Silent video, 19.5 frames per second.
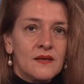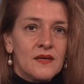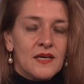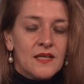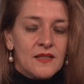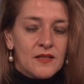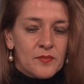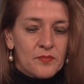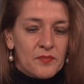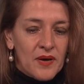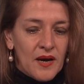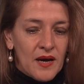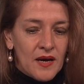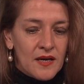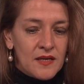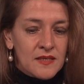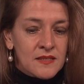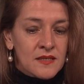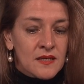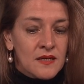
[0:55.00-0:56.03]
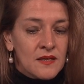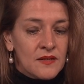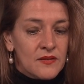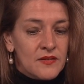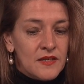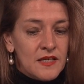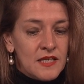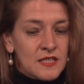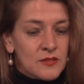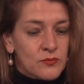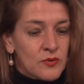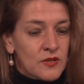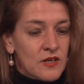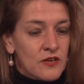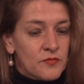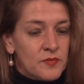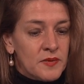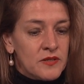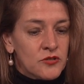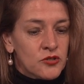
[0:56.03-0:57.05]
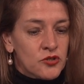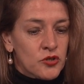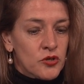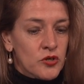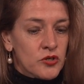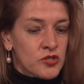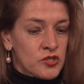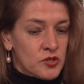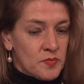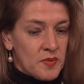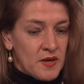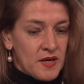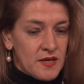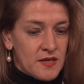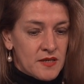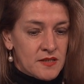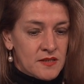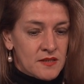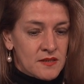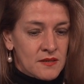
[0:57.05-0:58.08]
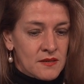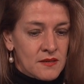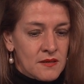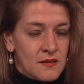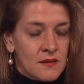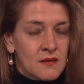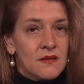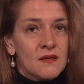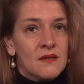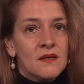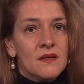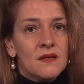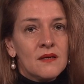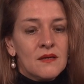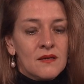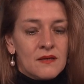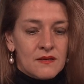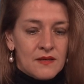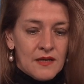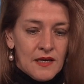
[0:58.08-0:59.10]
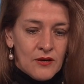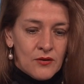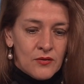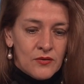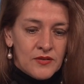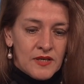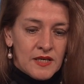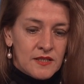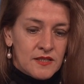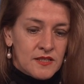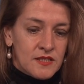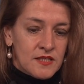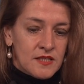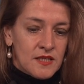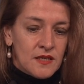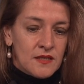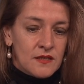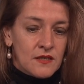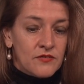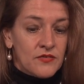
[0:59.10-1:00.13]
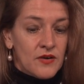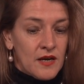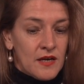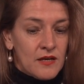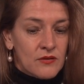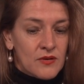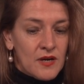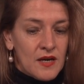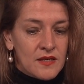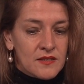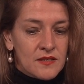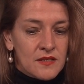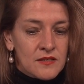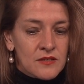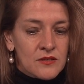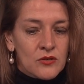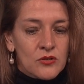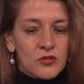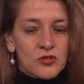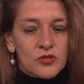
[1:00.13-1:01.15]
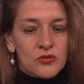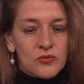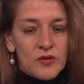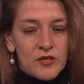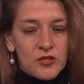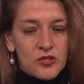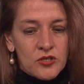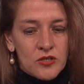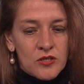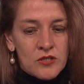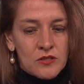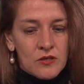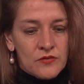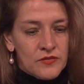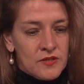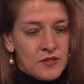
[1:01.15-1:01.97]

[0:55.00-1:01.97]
In the past, these would have been church spires. Now they are distinctive high-rises or structures of